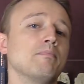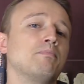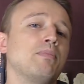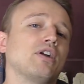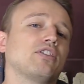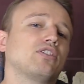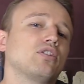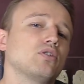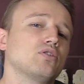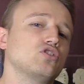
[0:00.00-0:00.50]

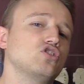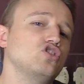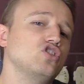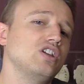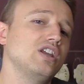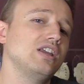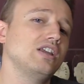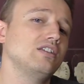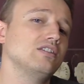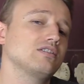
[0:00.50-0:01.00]
but those
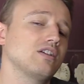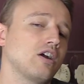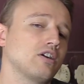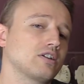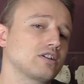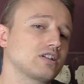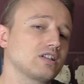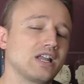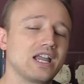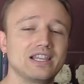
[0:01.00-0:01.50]
genes
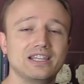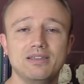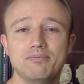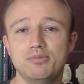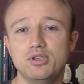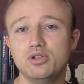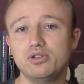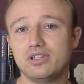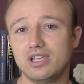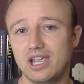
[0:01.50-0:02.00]
are slightly
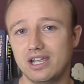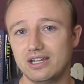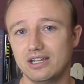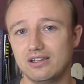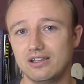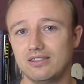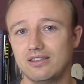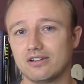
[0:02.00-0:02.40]
mutated.